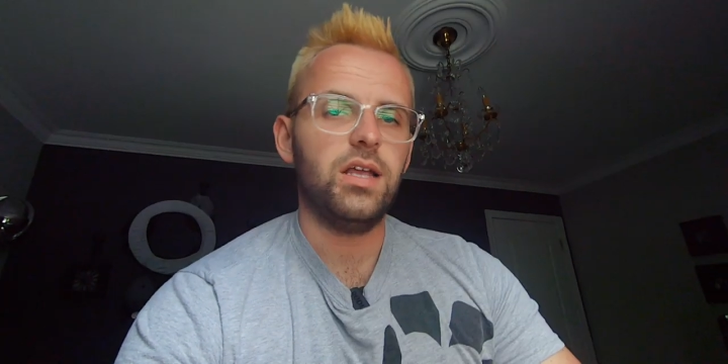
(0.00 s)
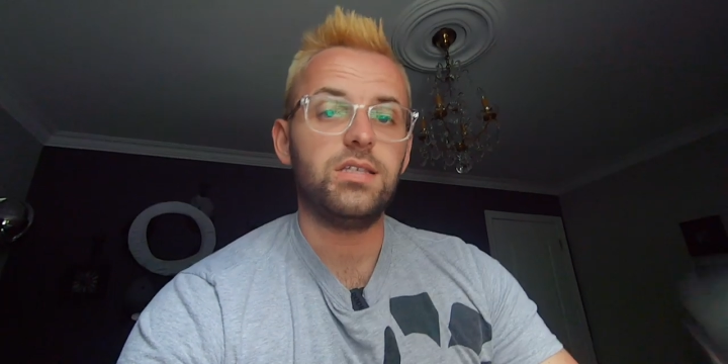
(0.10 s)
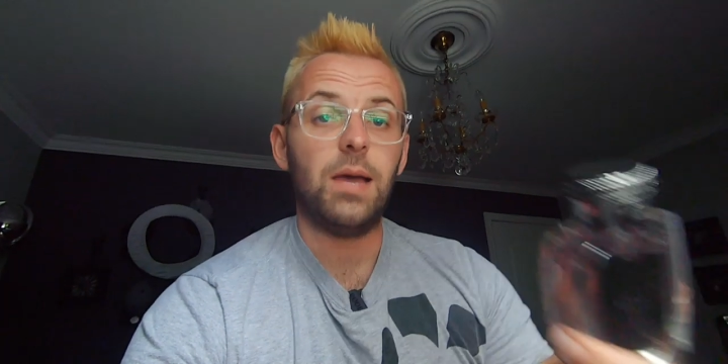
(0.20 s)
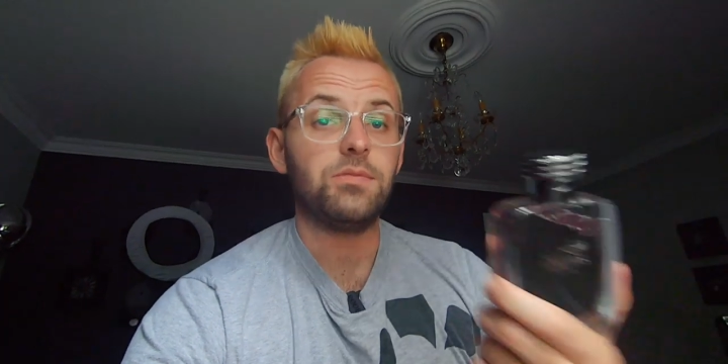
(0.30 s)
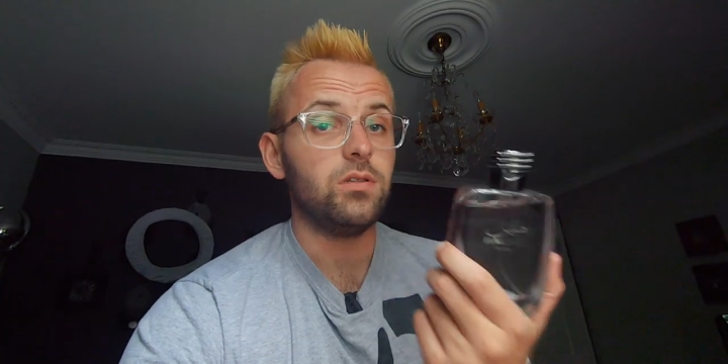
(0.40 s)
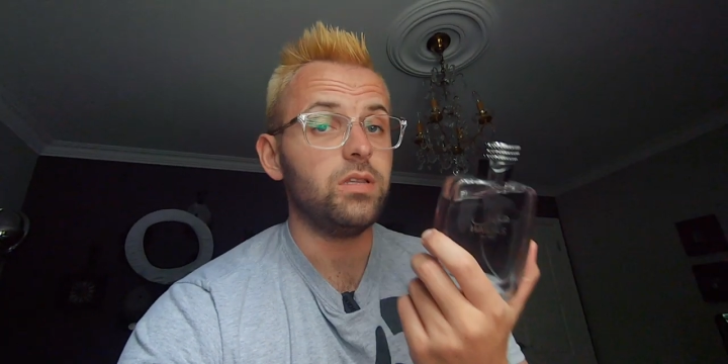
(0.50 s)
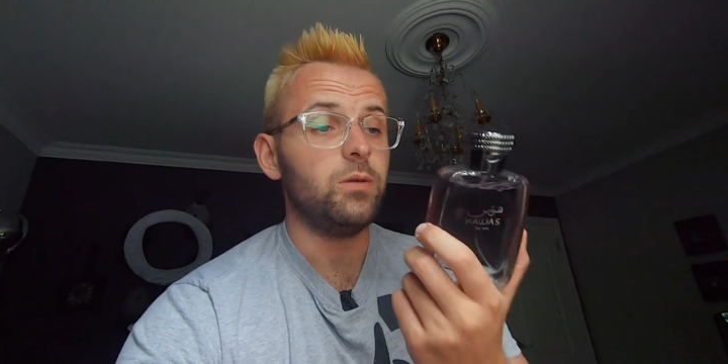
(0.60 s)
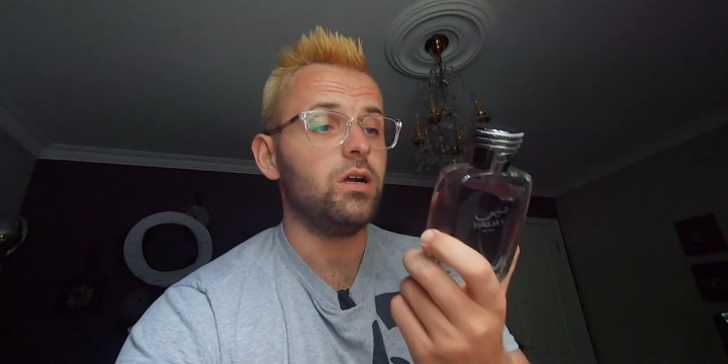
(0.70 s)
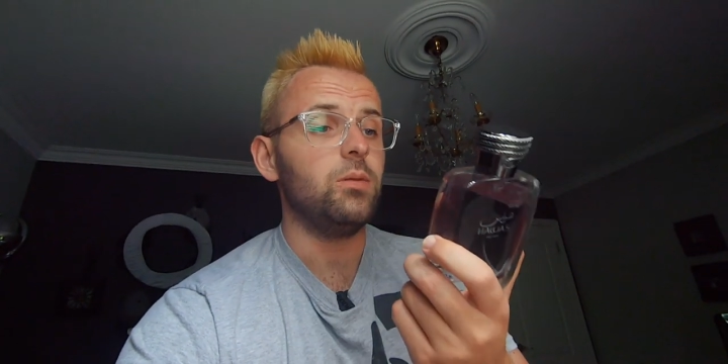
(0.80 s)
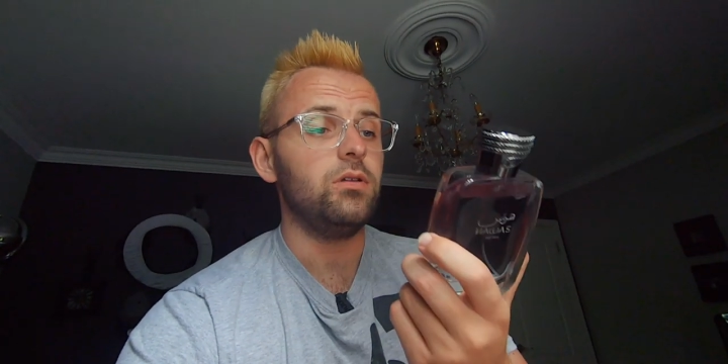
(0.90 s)
It's absolutely
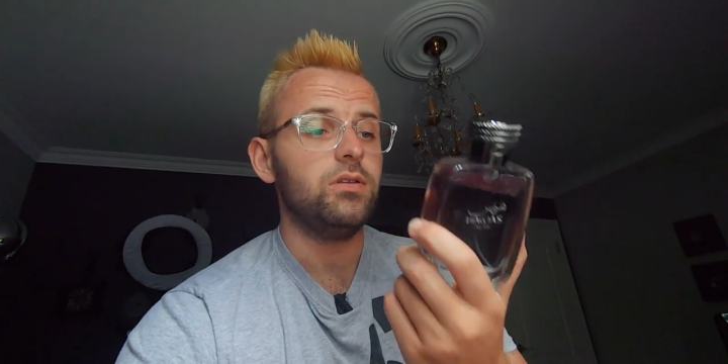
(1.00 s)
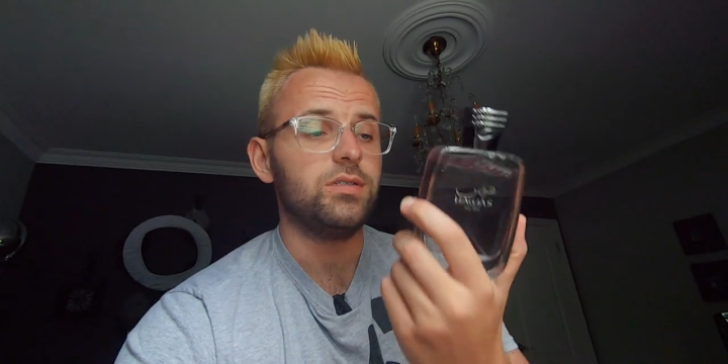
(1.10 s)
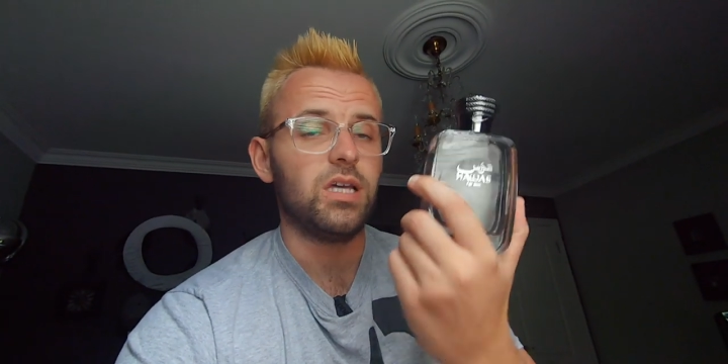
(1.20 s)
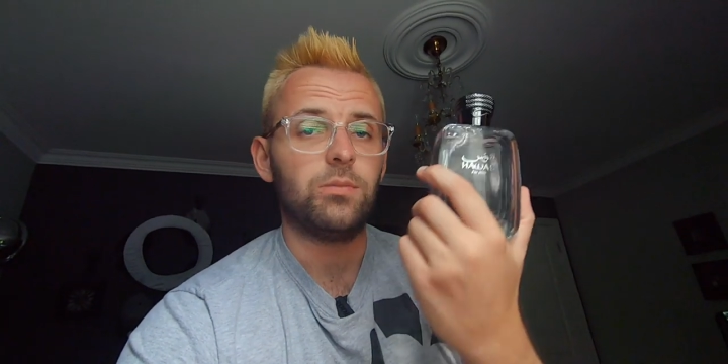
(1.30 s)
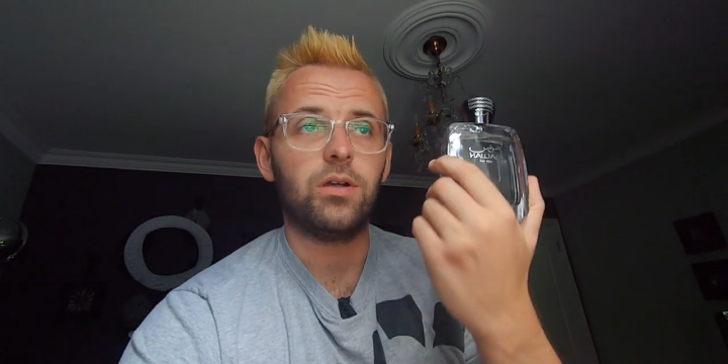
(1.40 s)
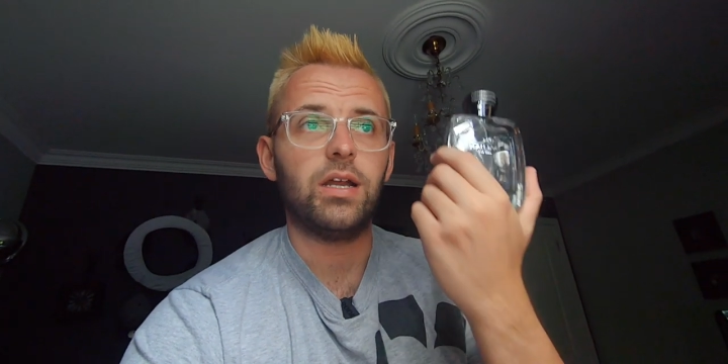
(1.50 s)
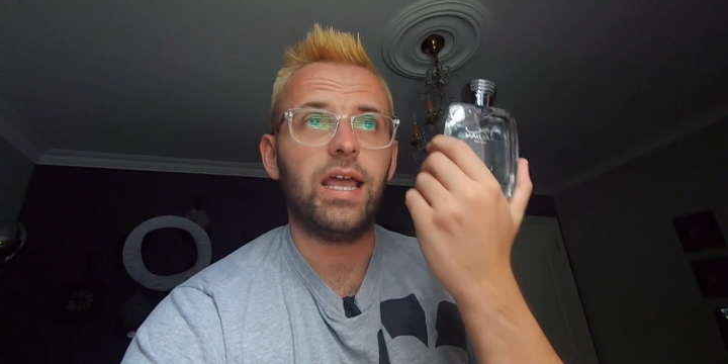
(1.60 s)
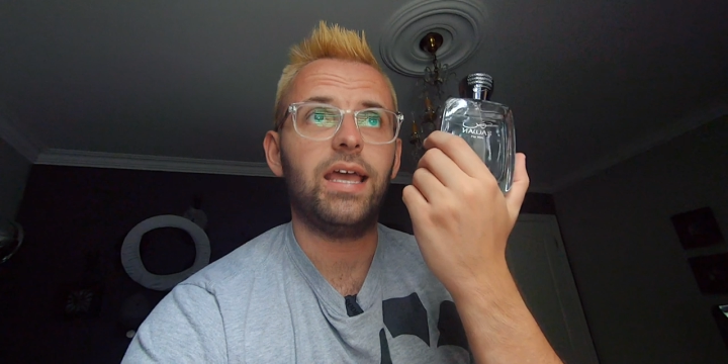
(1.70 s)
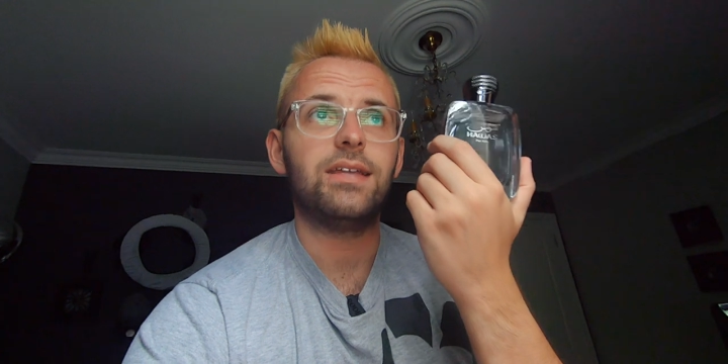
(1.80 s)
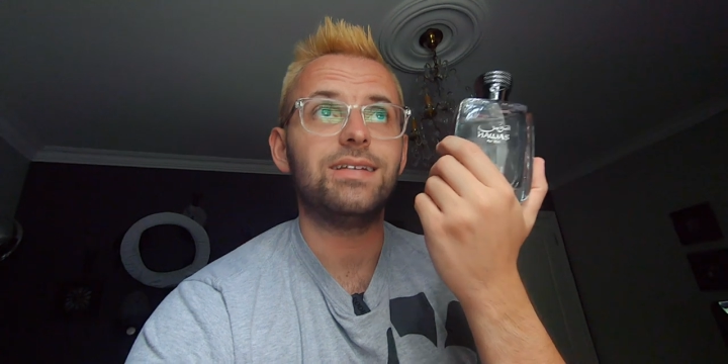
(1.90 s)
wearable in the summer
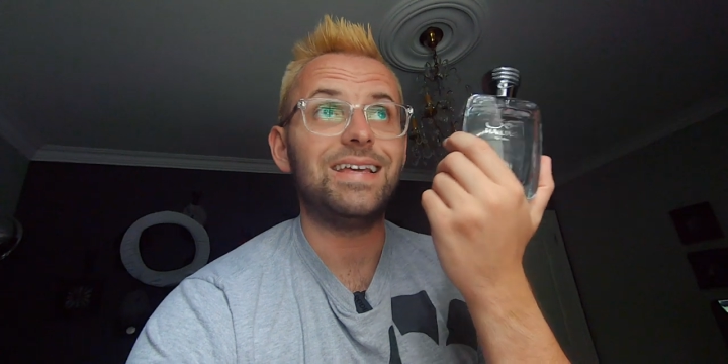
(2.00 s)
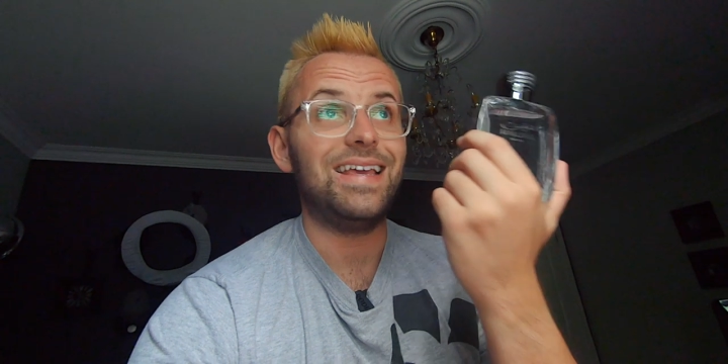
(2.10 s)
and